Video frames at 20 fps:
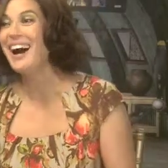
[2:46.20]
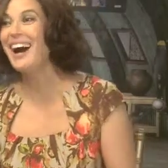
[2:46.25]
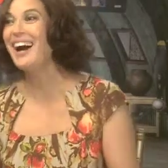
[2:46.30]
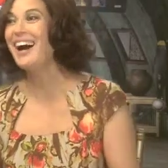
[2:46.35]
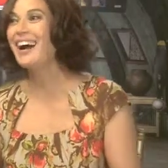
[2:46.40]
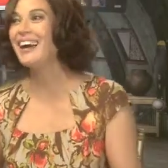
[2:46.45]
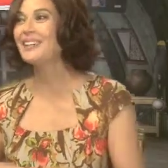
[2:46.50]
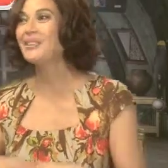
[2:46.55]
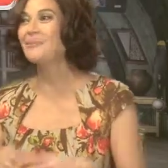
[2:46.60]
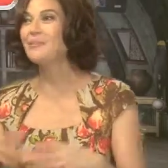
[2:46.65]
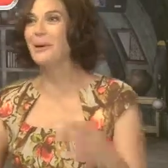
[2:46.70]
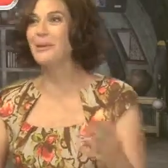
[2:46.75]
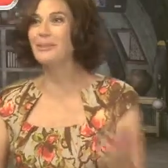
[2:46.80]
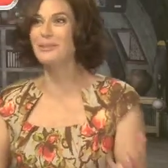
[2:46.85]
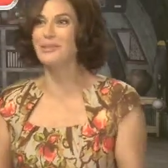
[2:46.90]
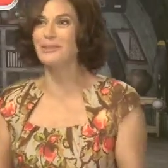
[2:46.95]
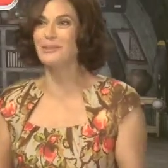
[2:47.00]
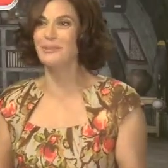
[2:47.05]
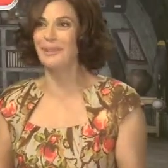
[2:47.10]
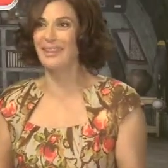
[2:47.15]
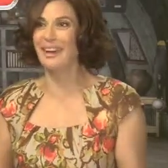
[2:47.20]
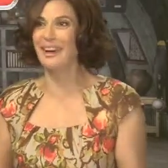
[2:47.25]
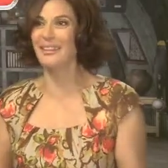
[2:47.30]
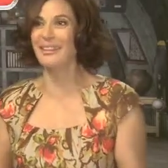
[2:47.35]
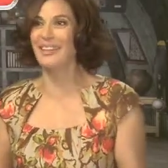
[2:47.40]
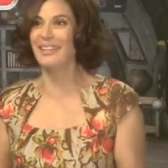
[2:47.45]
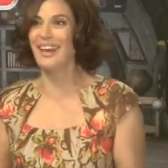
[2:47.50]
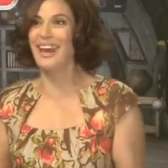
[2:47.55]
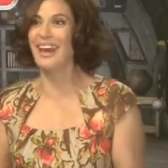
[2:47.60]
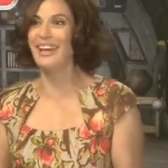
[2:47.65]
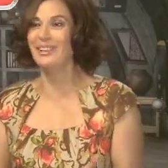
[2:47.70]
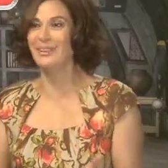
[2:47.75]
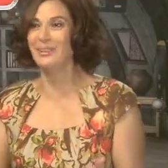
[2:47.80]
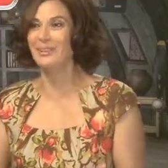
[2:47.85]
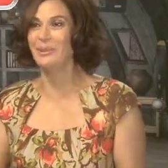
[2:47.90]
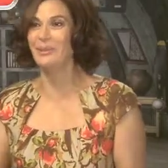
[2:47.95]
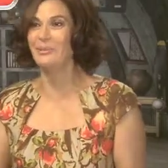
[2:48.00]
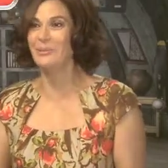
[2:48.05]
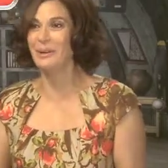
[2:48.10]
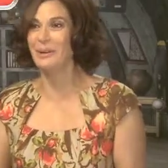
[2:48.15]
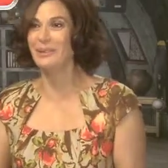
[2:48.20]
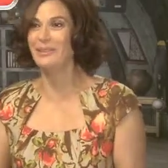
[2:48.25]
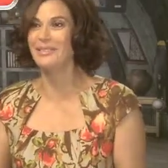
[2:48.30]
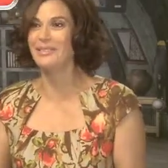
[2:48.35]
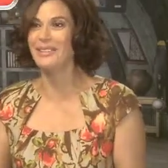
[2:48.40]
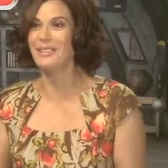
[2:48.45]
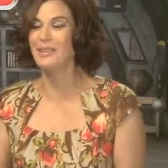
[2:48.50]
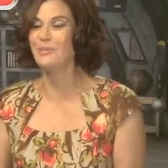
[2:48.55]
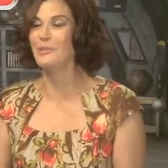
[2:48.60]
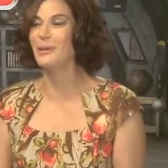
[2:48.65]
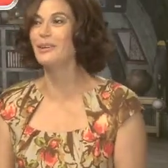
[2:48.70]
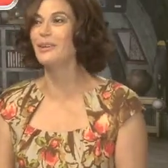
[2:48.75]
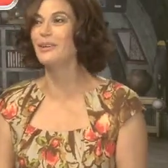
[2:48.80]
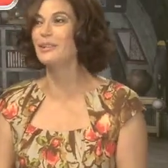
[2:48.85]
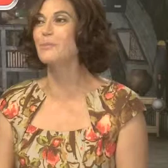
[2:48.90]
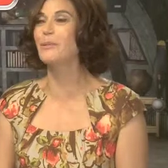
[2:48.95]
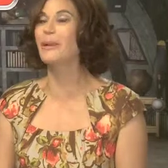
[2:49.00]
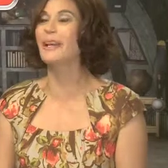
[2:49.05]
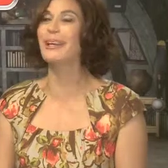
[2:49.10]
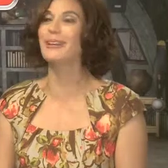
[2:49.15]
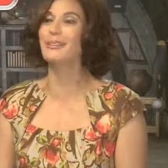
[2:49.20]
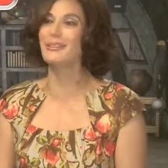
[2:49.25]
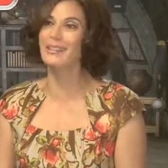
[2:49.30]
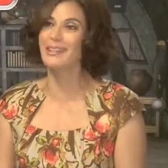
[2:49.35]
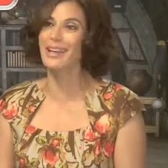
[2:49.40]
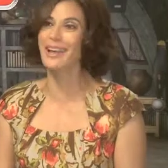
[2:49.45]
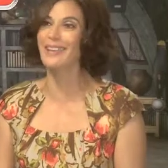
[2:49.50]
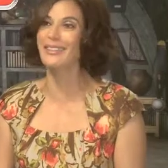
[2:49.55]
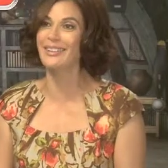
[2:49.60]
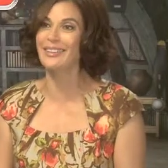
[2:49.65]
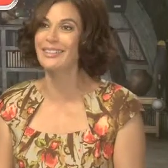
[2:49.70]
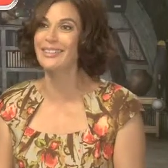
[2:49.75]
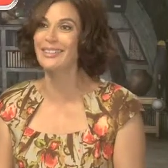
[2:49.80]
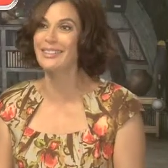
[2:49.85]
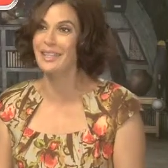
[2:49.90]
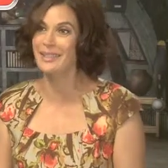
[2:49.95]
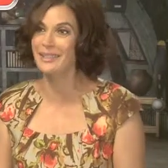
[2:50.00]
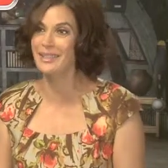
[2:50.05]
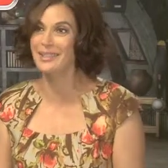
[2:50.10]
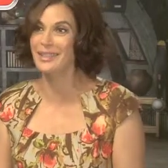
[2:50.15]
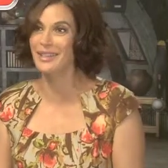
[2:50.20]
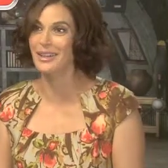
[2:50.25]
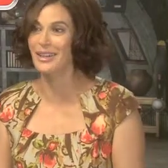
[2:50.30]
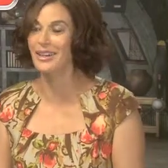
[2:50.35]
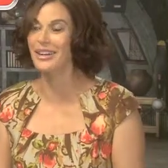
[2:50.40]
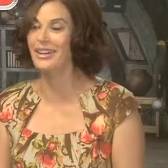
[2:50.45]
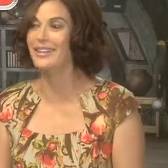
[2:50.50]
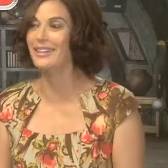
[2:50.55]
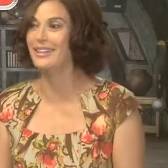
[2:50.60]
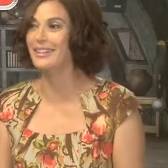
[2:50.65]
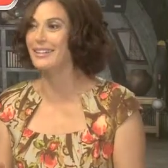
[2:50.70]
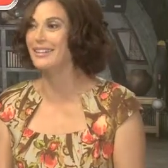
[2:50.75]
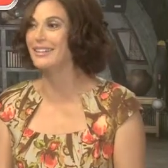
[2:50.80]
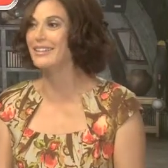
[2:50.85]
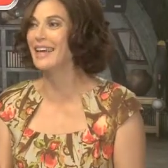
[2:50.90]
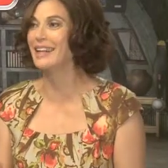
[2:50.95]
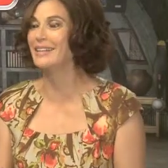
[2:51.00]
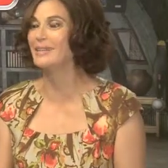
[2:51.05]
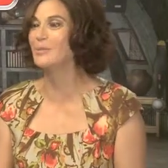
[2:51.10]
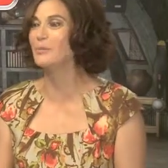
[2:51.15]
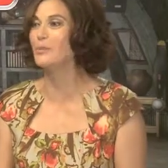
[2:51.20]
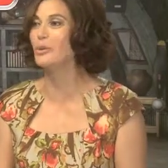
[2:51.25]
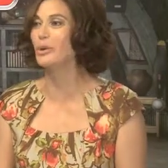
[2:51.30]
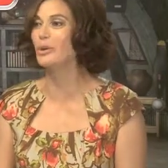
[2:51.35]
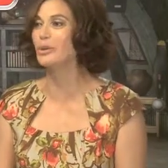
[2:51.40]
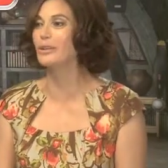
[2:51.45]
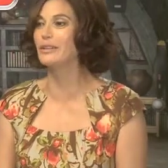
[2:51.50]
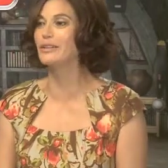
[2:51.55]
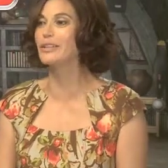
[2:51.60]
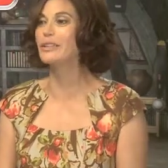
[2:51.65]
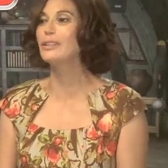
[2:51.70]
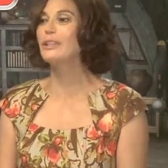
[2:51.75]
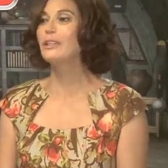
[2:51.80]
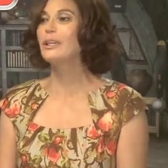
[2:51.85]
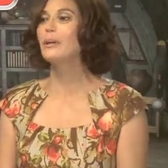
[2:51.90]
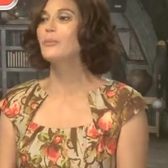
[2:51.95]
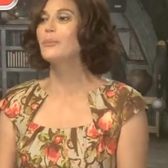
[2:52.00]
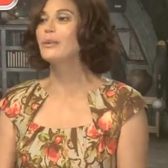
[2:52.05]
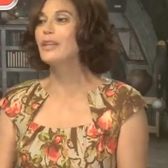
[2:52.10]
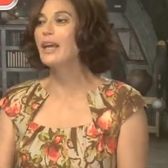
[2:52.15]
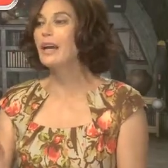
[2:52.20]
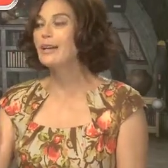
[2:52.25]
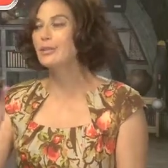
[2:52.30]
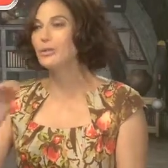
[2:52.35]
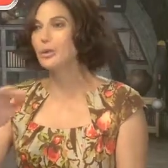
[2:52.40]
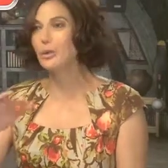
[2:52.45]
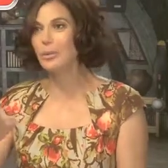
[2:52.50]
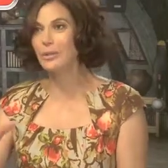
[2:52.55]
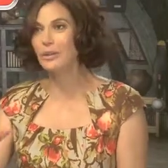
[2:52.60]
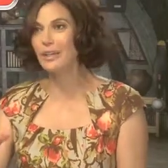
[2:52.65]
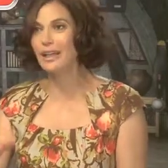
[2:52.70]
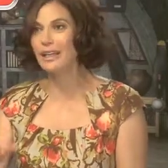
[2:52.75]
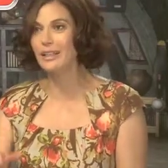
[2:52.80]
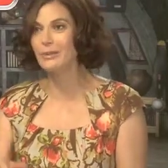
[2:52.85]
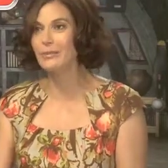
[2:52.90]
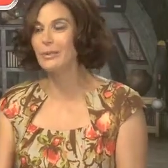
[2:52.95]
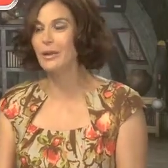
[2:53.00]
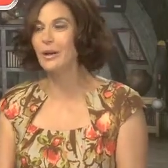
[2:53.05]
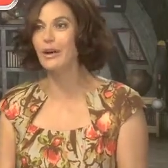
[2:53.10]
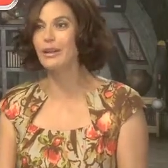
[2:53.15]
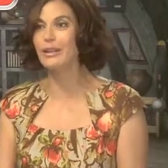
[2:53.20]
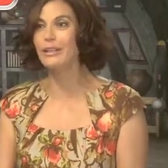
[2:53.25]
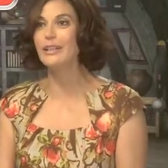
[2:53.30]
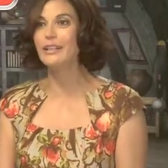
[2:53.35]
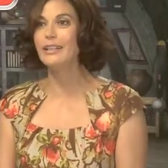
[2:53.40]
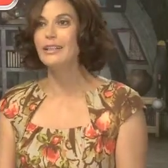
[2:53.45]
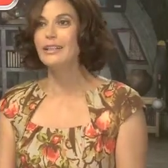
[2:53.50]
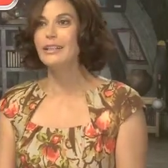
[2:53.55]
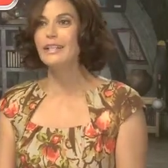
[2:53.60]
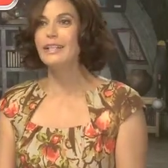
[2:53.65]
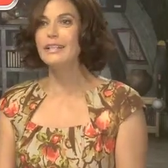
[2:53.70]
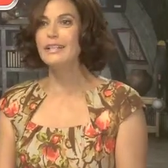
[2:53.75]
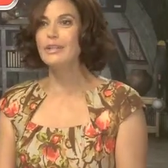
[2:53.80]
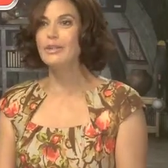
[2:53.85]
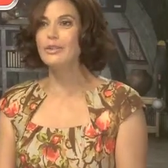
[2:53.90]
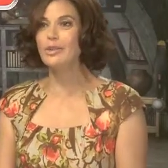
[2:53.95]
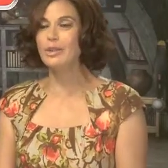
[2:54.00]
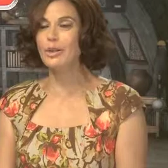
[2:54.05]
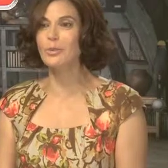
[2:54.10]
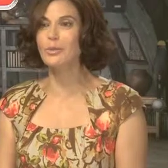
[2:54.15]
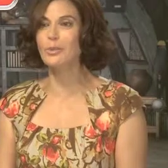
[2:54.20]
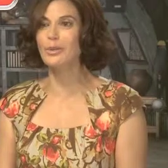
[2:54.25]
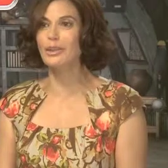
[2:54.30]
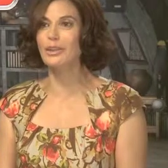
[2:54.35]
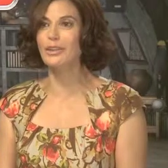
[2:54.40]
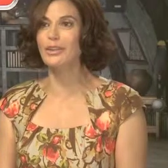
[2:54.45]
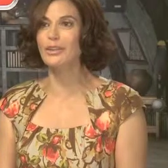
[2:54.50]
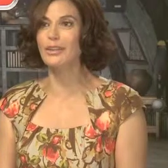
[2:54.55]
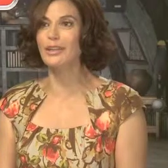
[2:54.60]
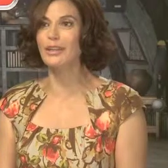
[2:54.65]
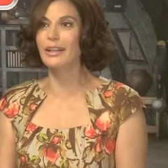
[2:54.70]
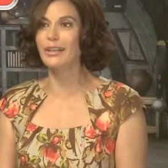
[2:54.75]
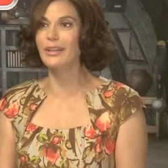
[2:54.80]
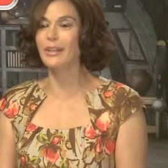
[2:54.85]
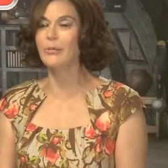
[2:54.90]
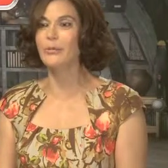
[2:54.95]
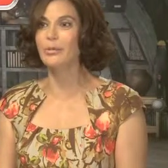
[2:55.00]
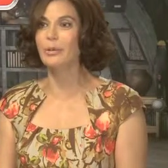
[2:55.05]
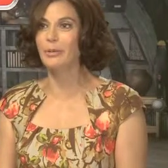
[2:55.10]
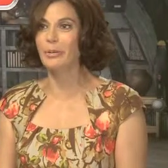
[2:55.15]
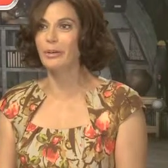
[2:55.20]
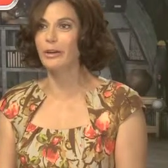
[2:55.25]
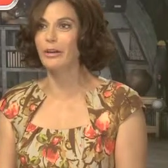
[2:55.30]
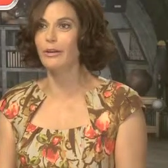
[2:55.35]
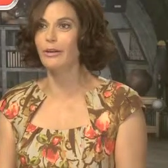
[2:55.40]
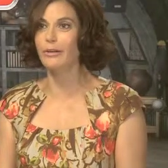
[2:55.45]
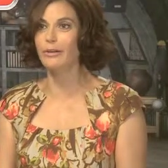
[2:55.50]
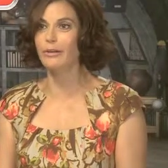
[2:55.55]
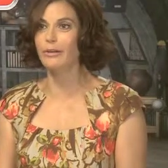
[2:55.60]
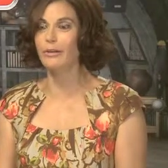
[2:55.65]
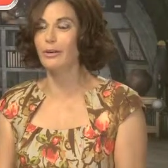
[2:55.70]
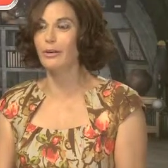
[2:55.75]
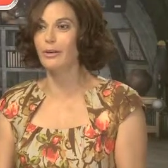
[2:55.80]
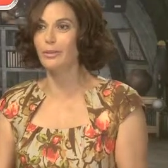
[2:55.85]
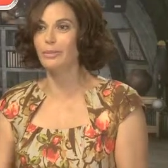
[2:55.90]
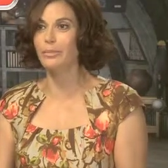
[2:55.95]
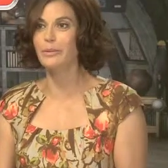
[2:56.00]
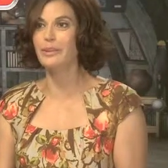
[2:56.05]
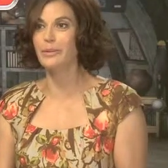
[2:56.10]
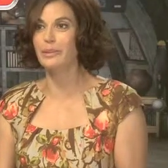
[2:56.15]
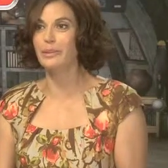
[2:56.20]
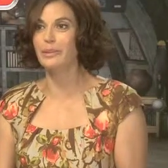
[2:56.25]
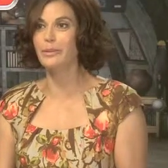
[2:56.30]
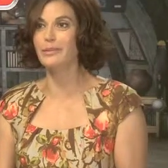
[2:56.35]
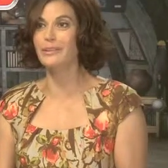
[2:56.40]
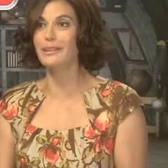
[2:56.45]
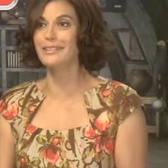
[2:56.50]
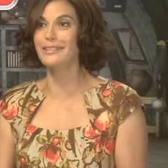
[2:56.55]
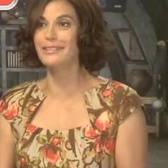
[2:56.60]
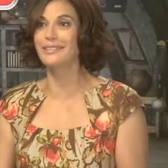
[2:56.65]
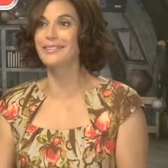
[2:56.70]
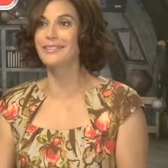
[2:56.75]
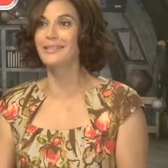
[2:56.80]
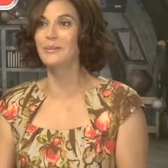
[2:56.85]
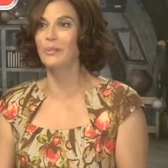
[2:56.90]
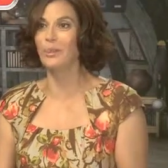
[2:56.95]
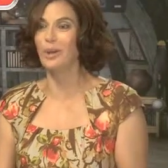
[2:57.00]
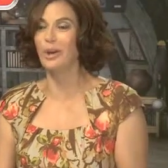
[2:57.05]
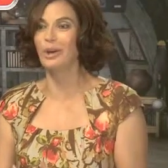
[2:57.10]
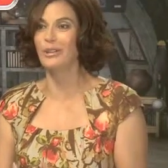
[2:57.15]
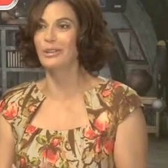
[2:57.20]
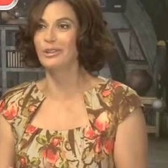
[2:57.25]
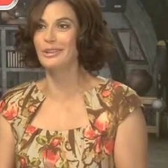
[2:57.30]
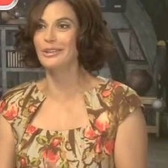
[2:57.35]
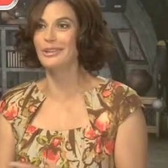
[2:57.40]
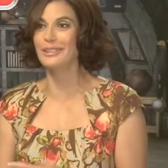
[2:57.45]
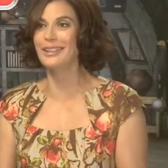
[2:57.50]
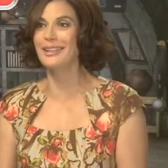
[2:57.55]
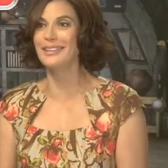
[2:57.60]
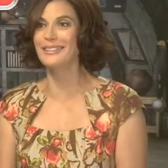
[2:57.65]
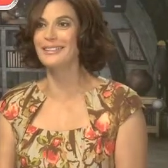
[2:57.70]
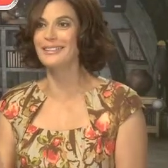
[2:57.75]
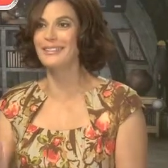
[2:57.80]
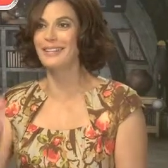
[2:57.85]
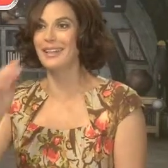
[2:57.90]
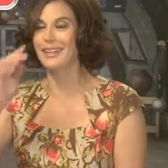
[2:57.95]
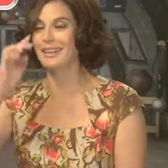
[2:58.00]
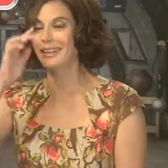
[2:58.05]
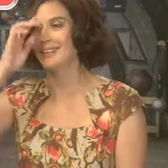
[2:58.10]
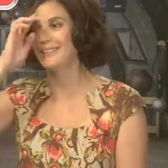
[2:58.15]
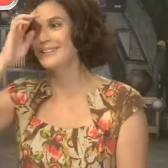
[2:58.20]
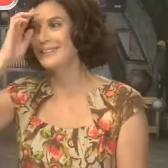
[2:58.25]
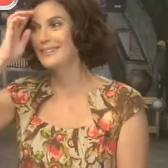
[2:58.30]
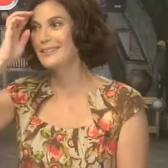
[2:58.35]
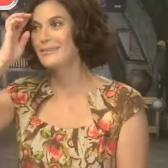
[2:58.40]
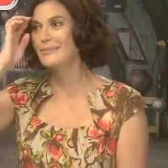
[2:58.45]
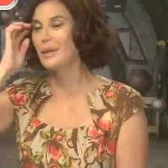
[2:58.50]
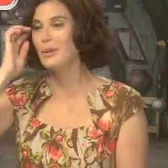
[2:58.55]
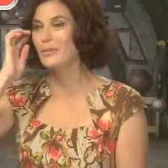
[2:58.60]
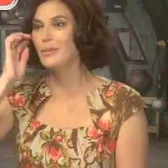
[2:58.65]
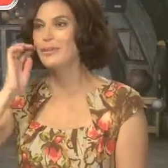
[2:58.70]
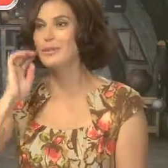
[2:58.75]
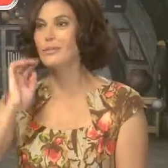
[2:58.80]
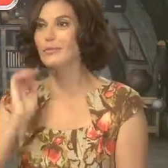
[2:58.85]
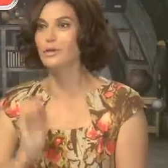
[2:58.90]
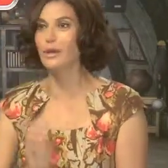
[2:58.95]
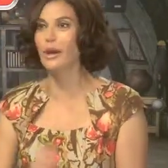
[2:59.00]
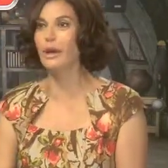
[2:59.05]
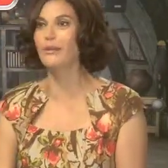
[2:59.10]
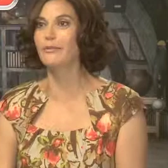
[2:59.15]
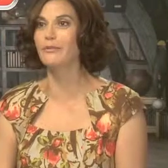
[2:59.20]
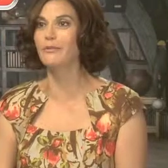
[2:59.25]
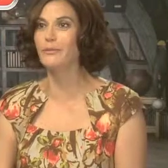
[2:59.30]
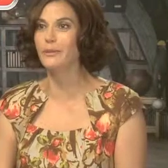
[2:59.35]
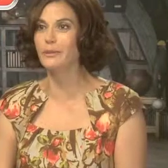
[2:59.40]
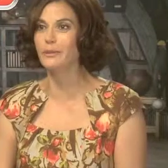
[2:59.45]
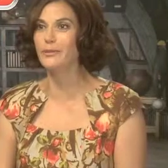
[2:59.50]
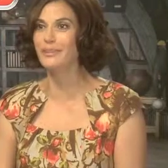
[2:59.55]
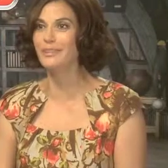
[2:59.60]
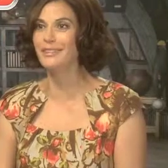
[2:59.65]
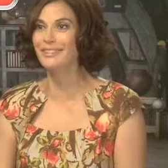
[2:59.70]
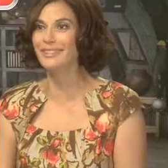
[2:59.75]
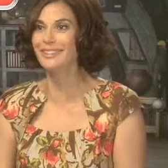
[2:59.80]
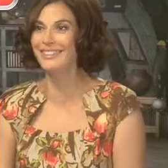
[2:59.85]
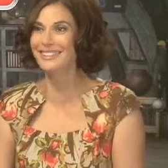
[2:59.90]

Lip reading: I could probably do without that whole part of the experience, but I understand that it's necessary and that's important. But the actual plane part is usually pretty good. I come prepared with my own pillow and some water and maybe some dried fruit.